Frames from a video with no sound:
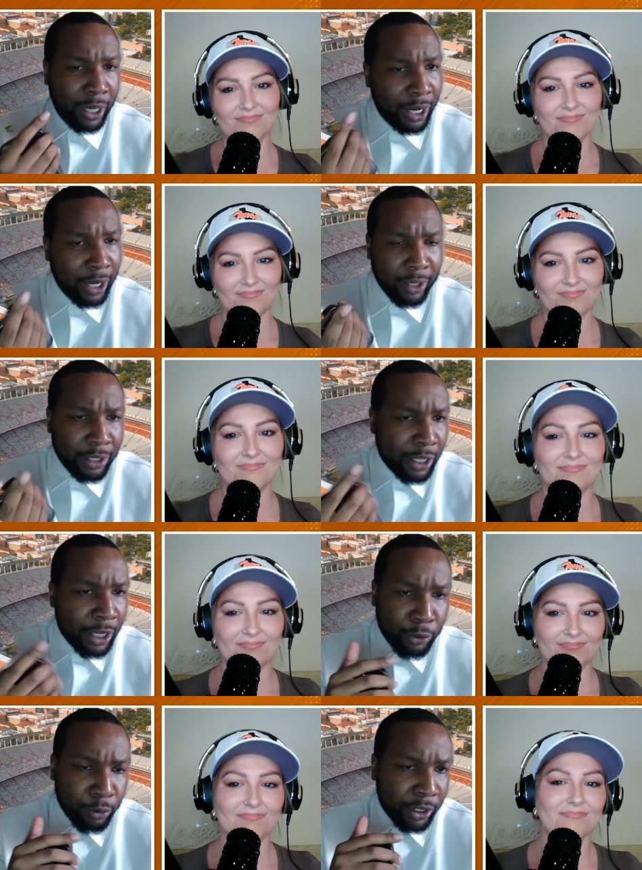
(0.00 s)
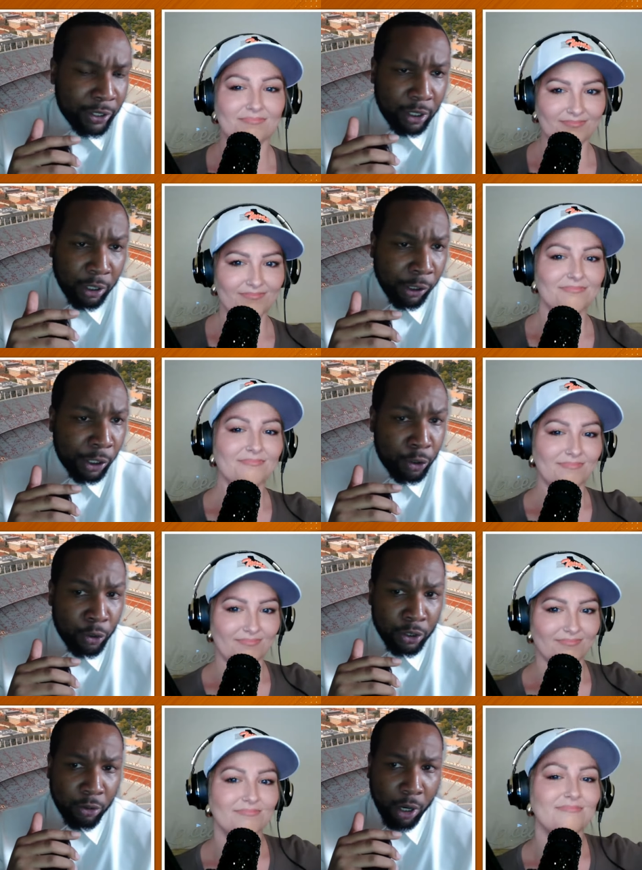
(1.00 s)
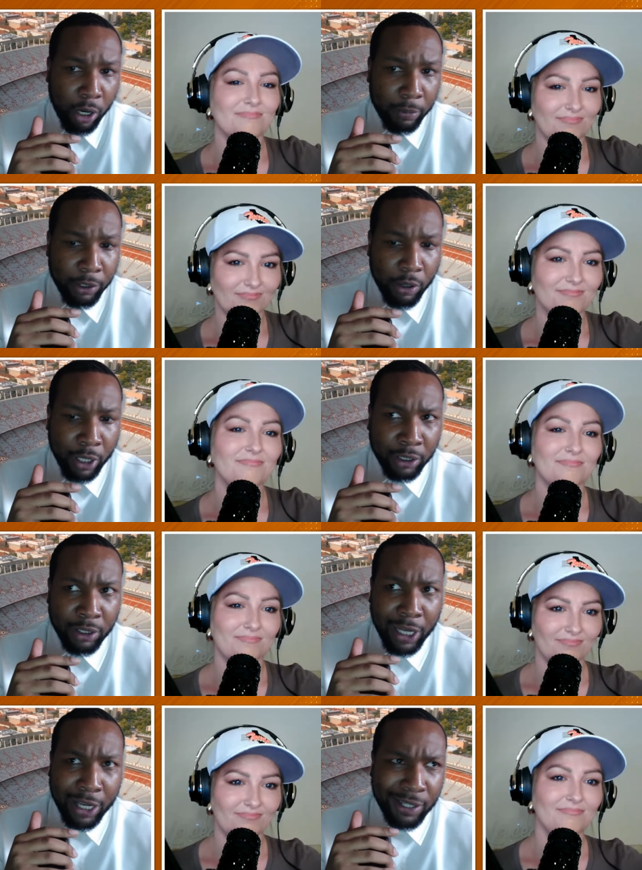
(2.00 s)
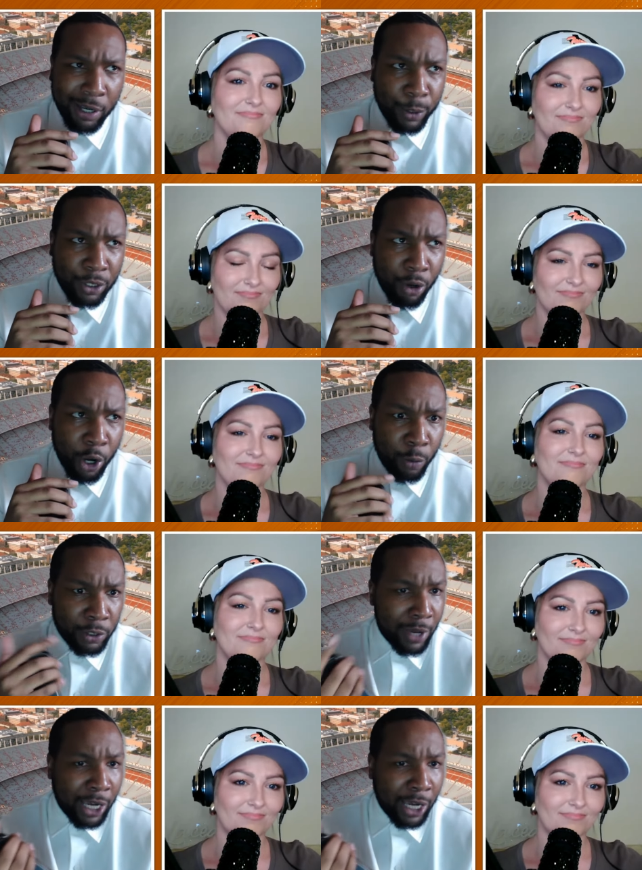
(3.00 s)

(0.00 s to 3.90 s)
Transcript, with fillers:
Speaker 1: then yeah, it's really the scenario you described. You know, I think the last time we saw it was Mac